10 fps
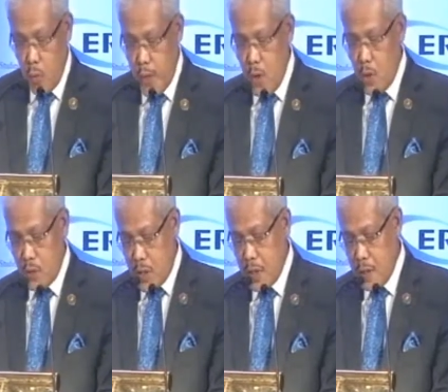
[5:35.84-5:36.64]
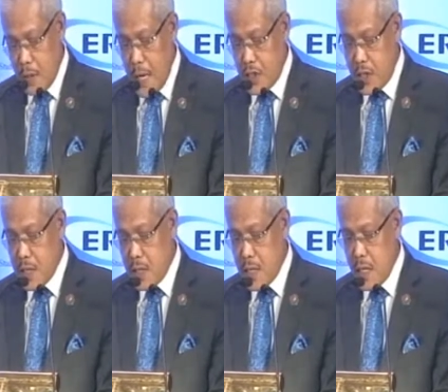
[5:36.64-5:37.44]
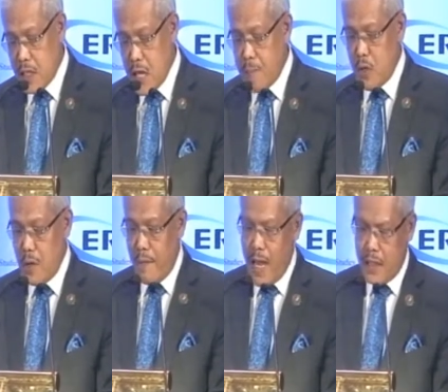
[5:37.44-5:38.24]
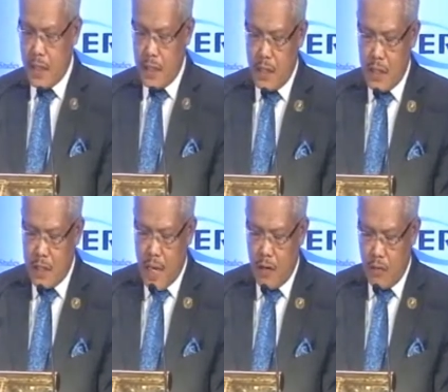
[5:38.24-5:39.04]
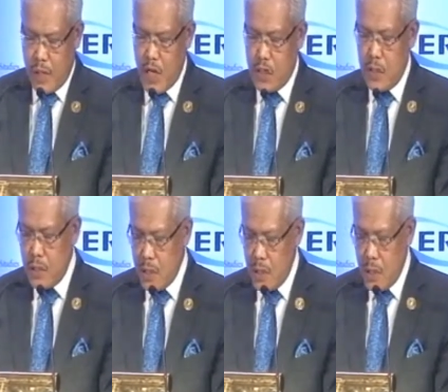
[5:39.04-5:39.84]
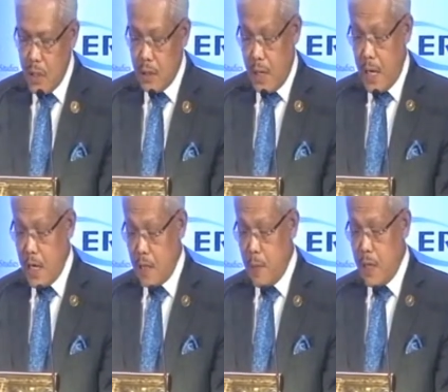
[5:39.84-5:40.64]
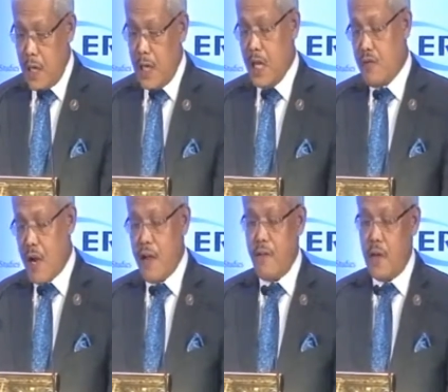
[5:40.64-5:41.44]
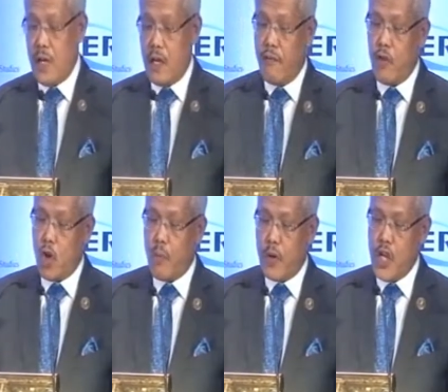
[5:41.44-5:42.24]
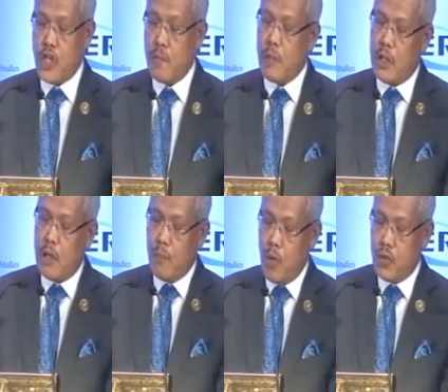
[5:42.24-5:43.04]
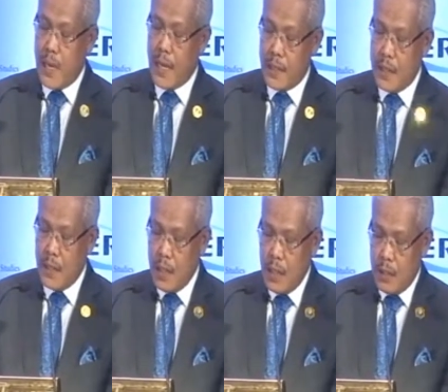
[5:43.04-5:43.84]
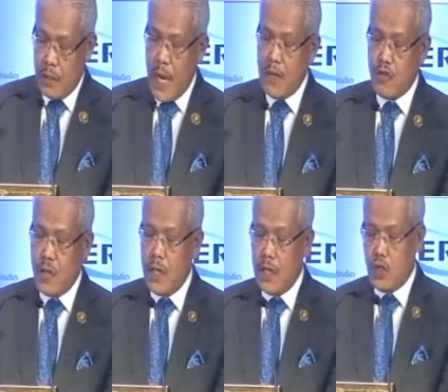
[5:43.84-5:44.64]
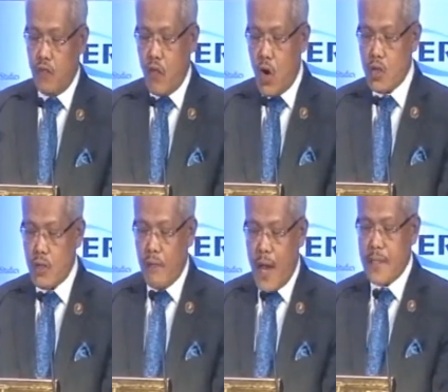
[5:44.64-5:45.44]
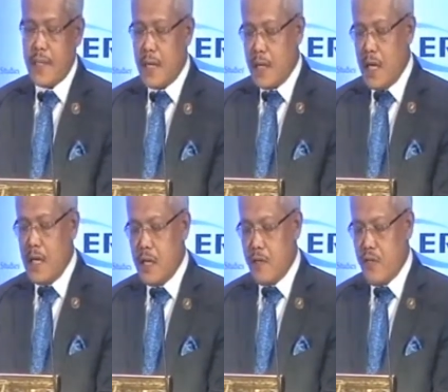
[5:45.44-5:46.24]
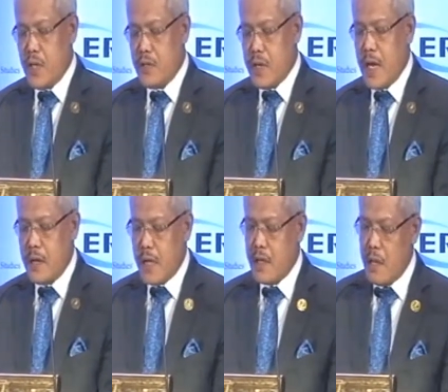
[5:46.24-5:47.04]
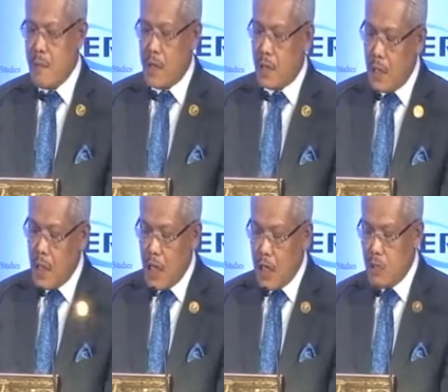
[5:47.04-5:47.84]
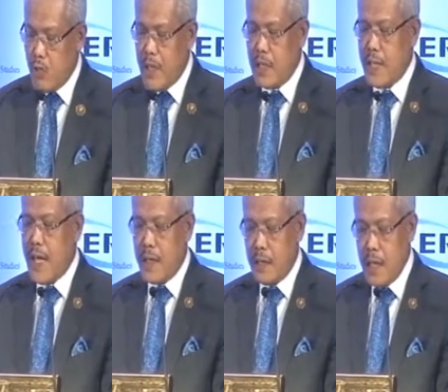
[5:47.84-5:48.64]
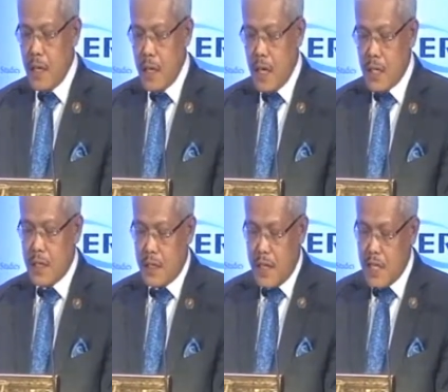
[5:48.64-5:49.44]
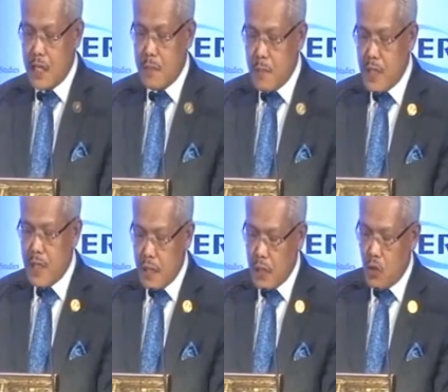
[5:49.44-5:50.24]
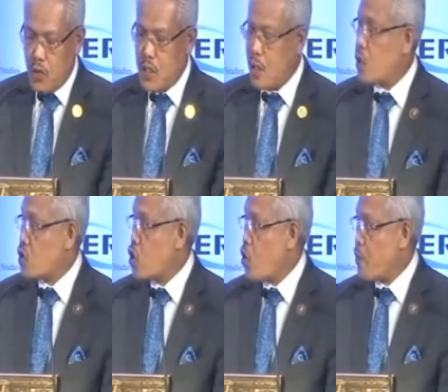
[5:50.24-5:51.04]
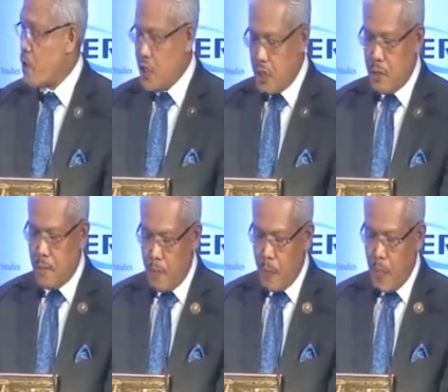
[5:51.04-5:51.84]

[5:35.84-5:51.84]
We note that since the inception of ASEAN-India dialogue relations, trade has been the key driver of cooperation between both sides. The entry into force of ASEAN-India Free Trade Agreement in 2010 is a testimony to this close cooperation.